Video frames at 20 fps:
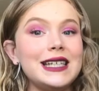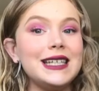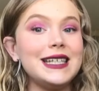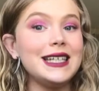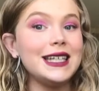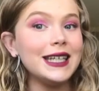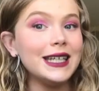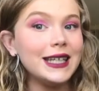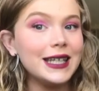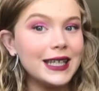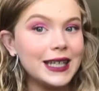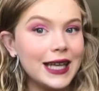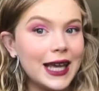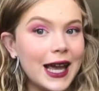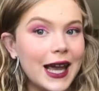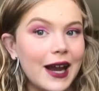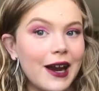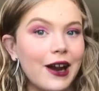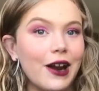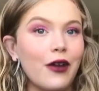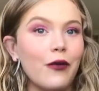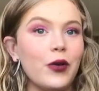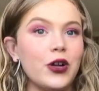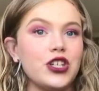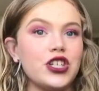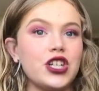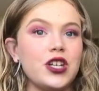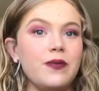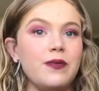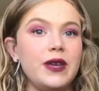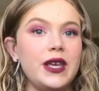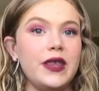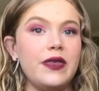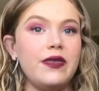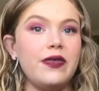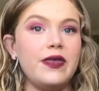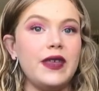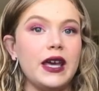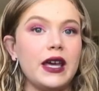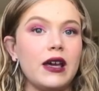kinky hair, which can be
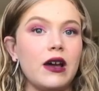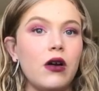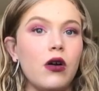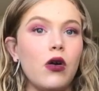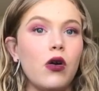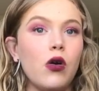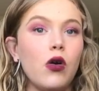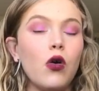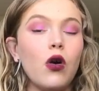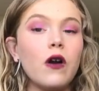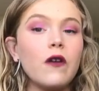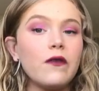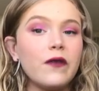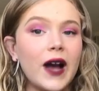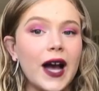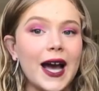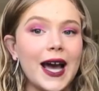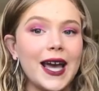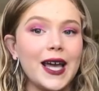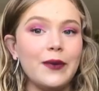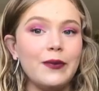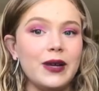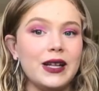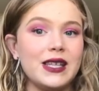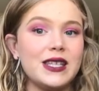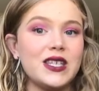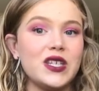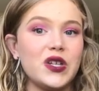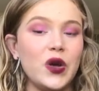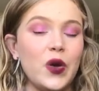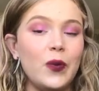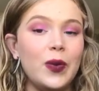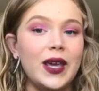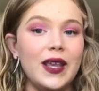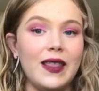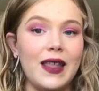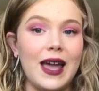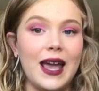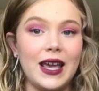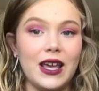thick, or fine, but still be
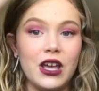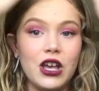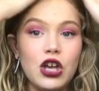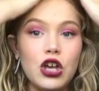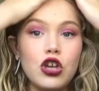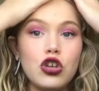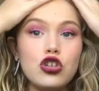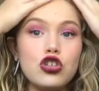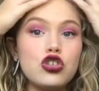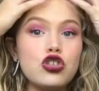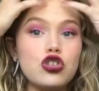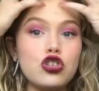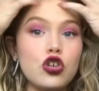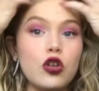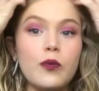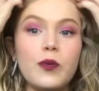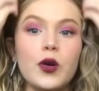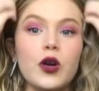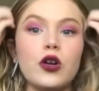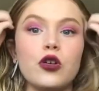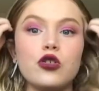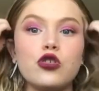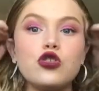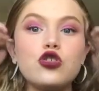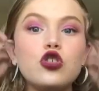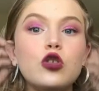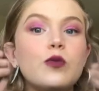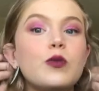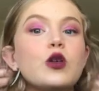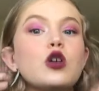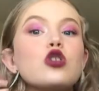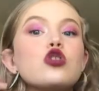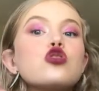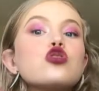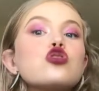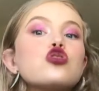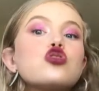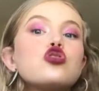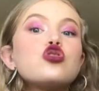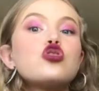like super, super,
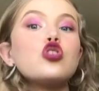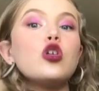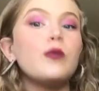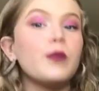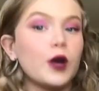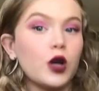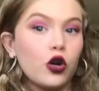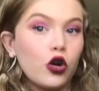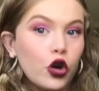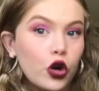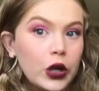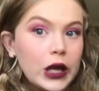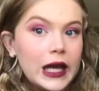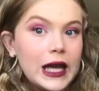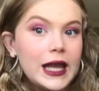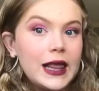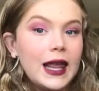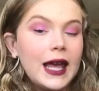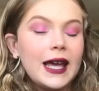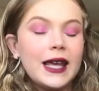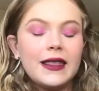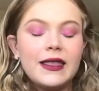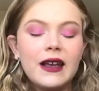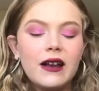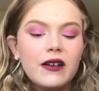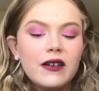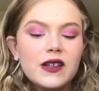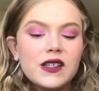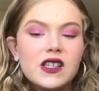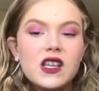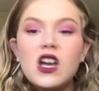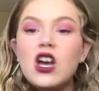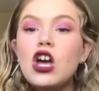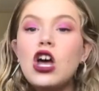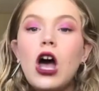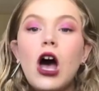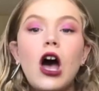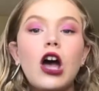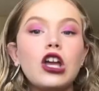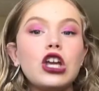super curly. Like there is
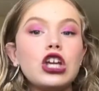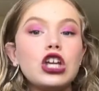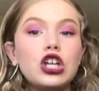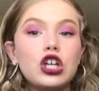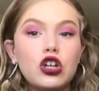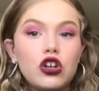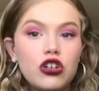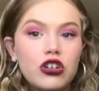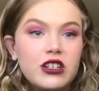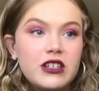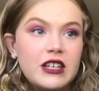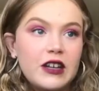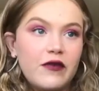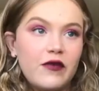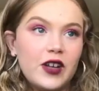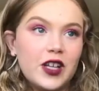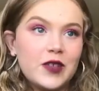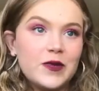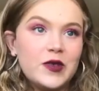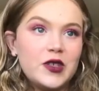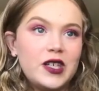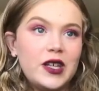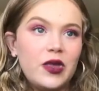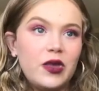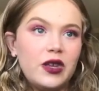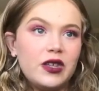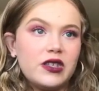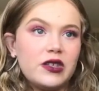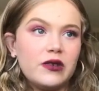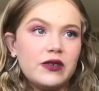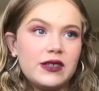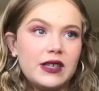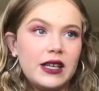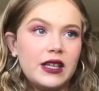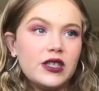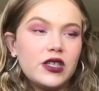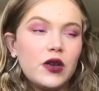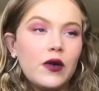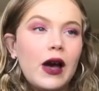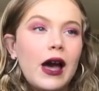a huge difference between these those things.
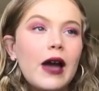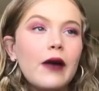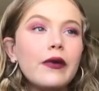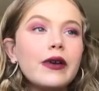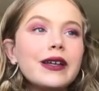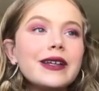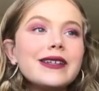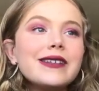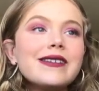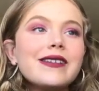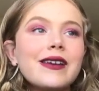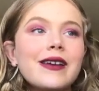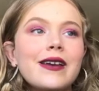So I was